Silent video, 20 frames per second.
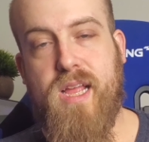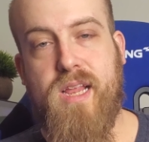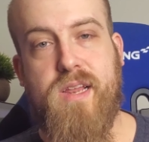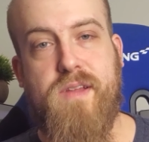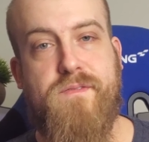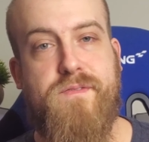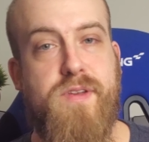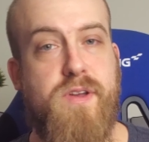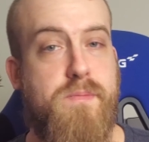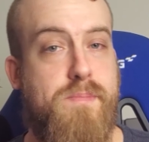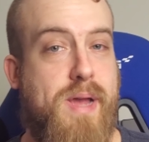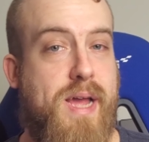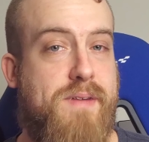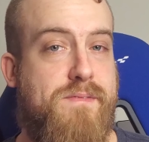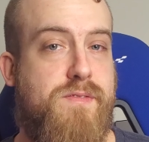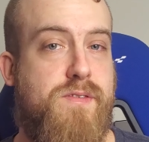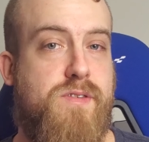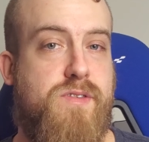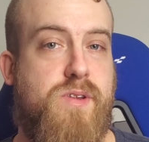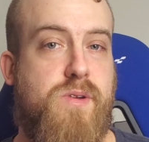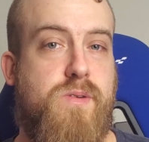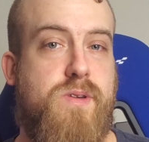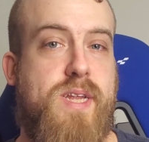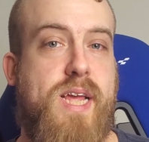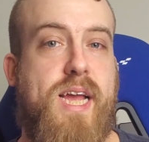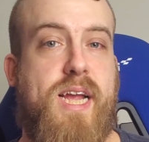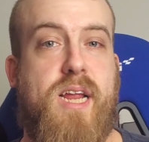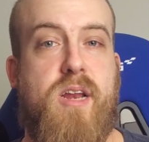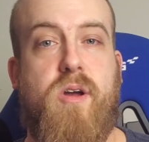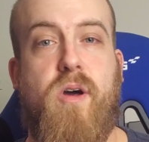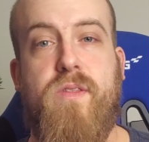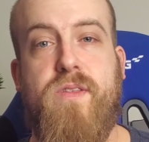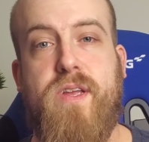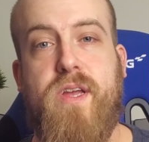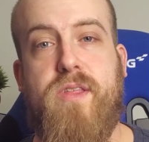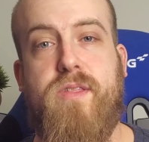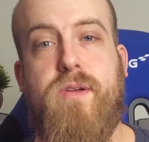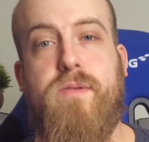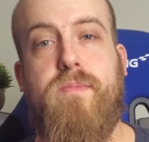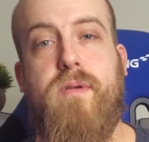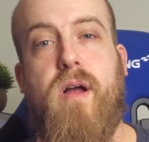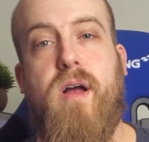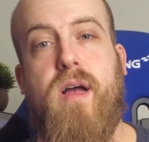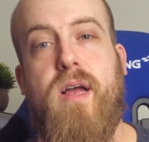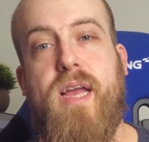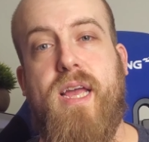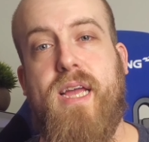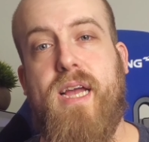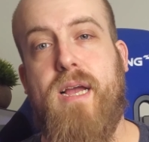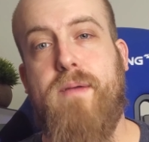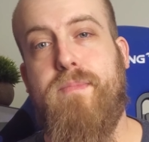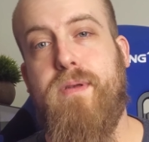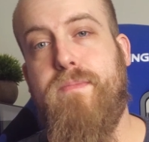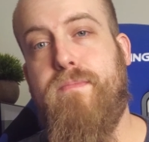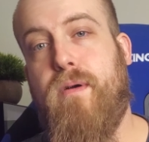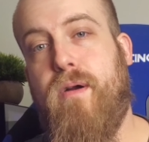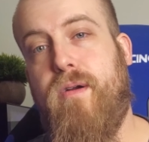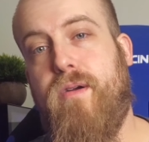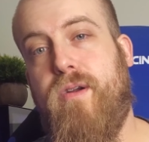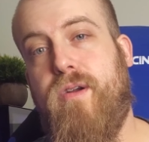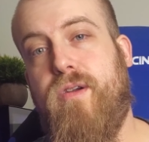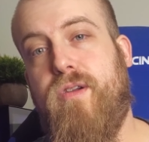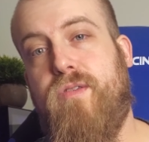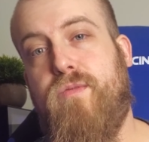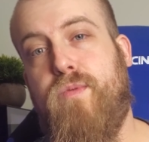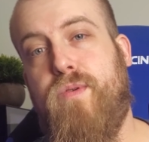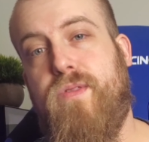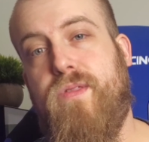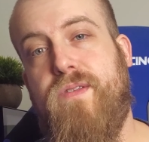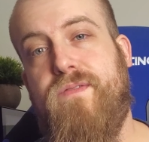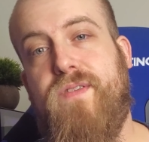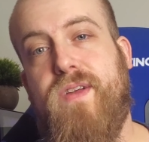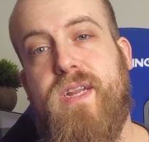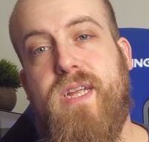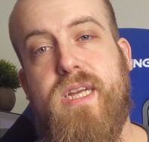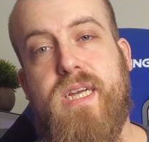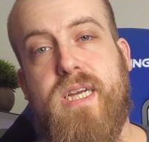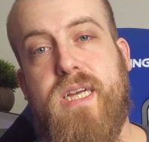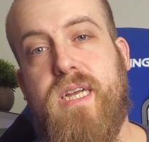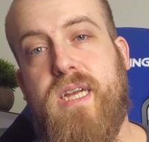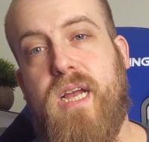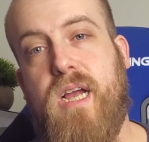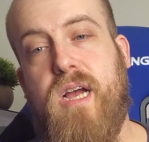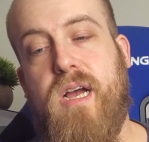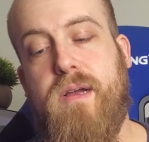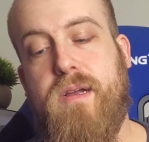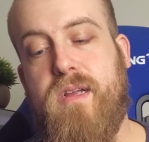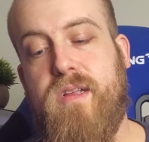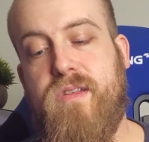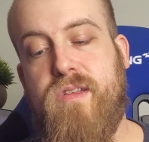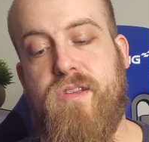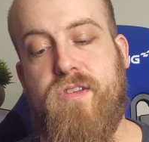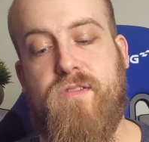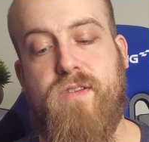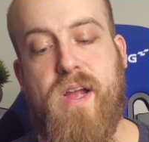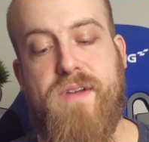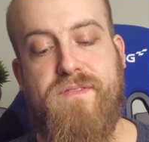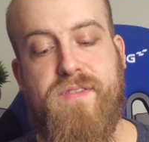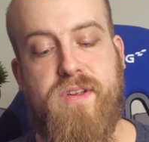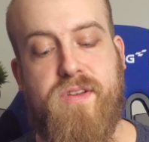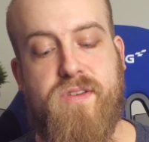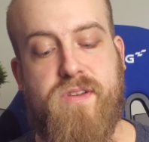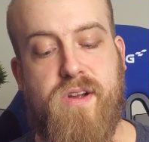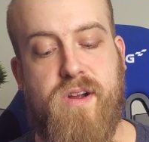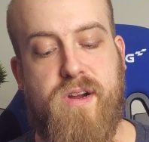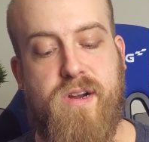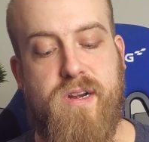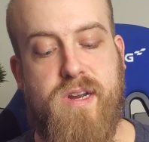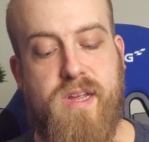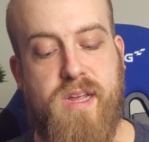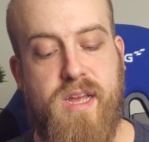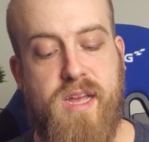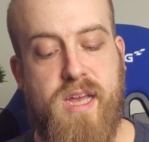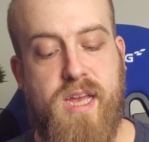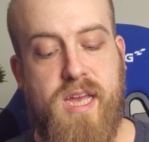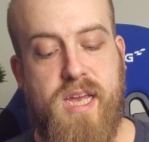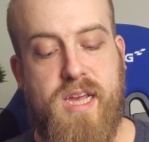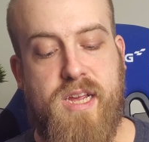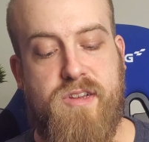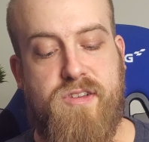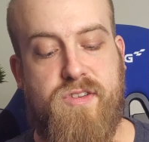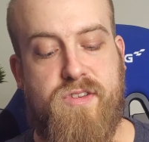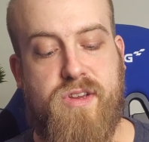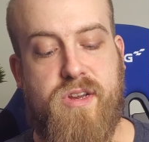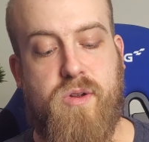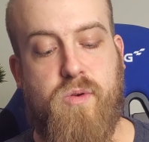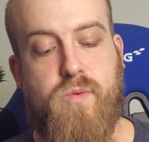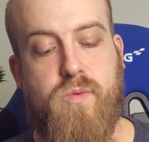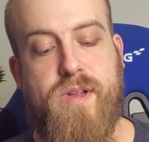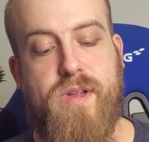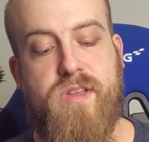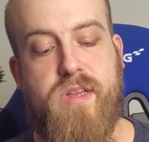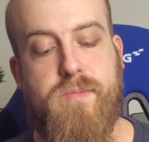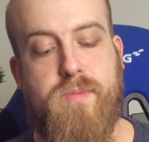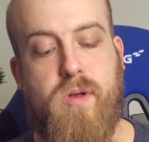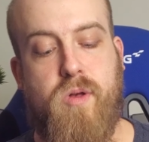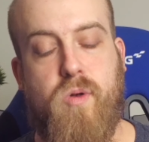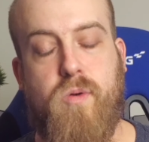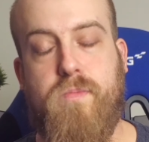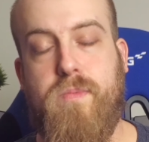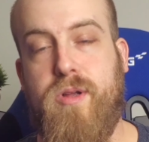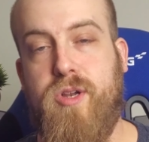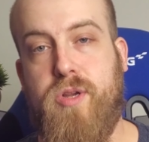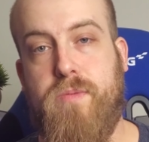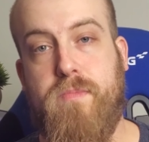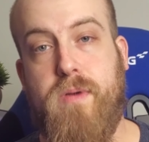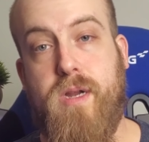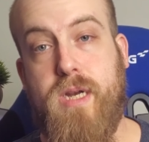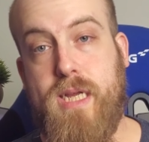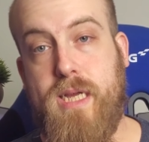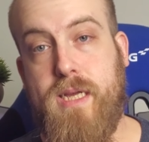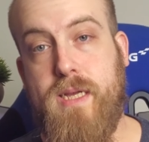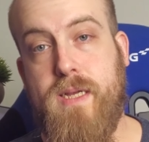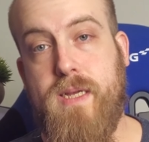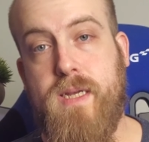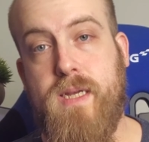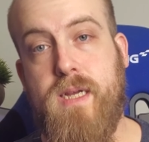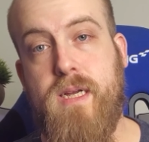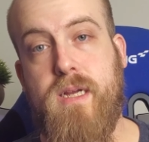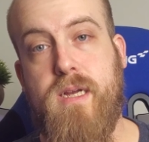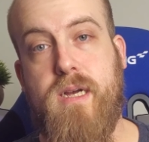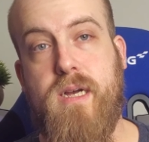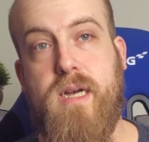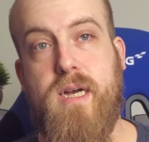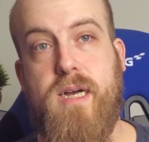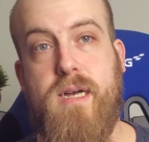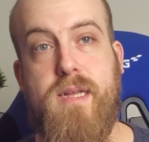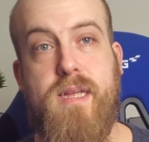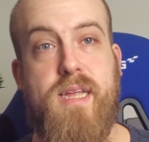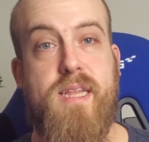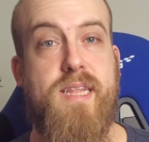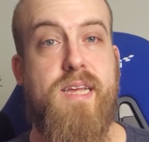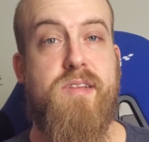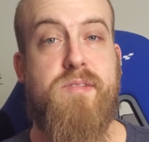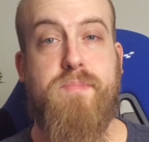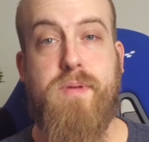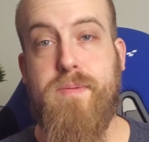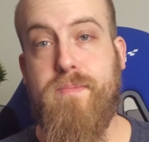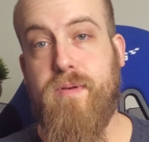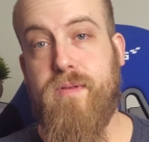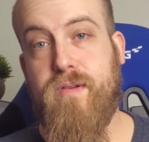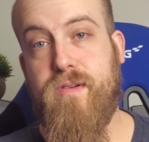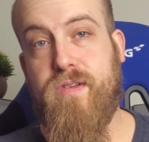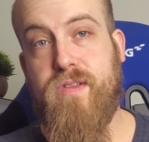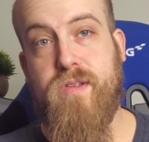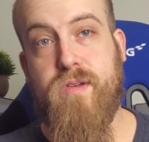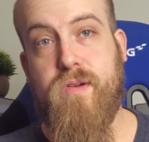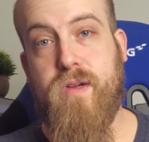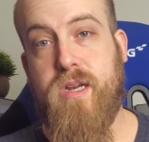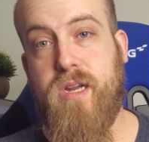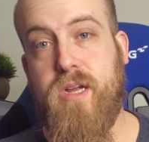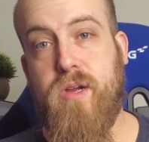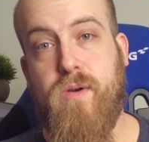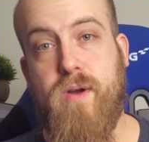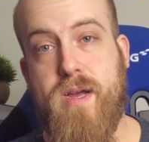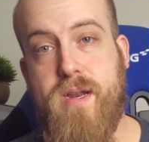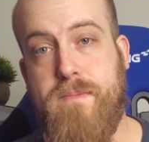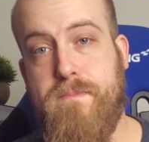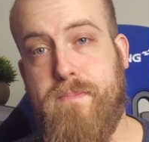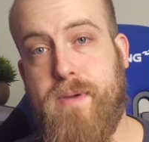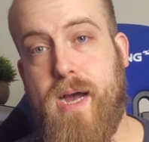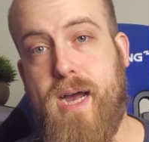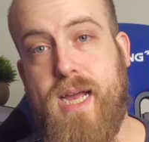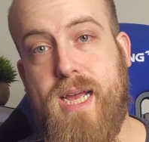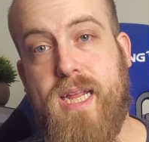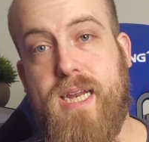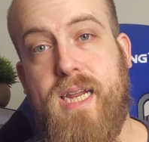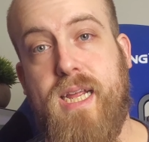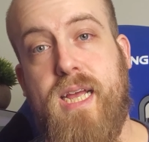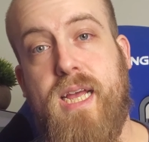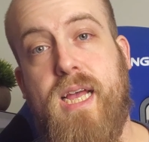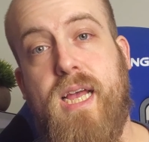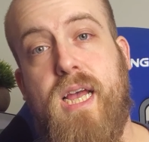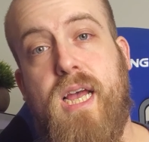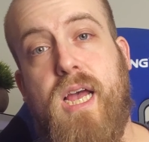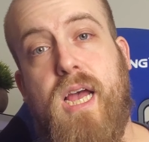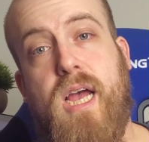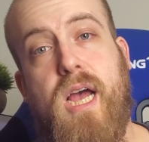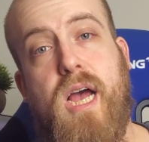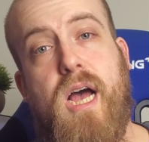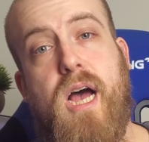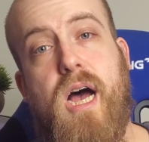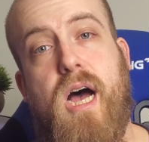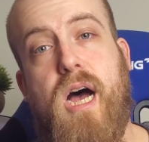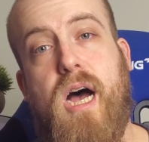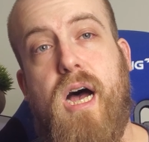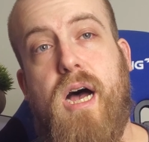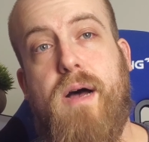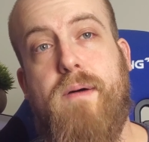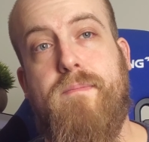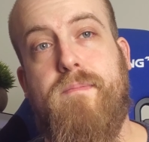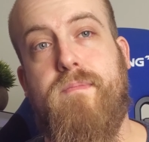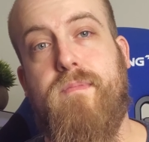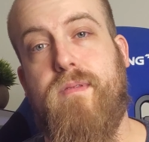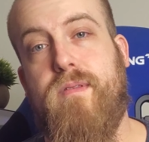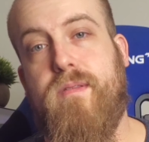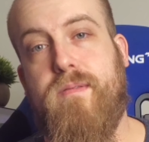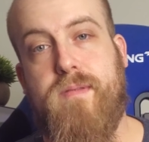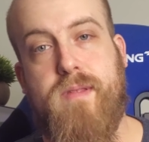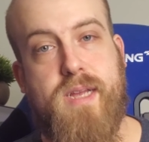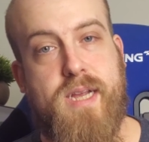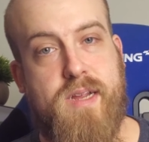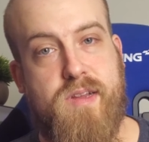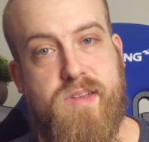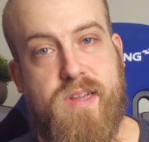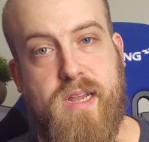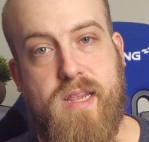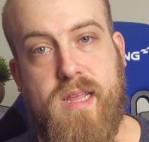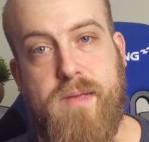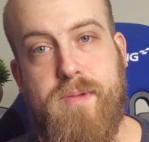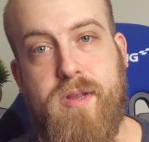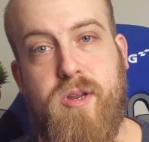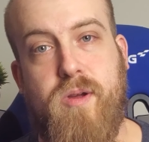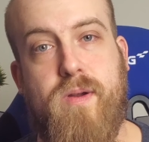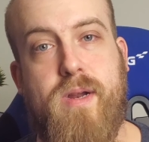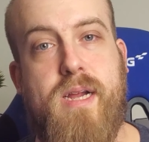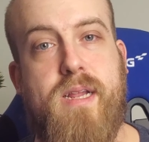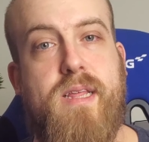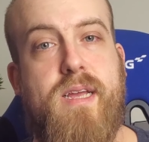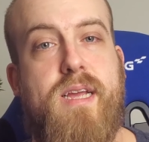feel bad for Zotac and all the other AIB partners with Nvidia, because this graphics card is just going to waste them a whole bunch of money, unless people are still going to go ahead and buy it. Like I said, let me know down in the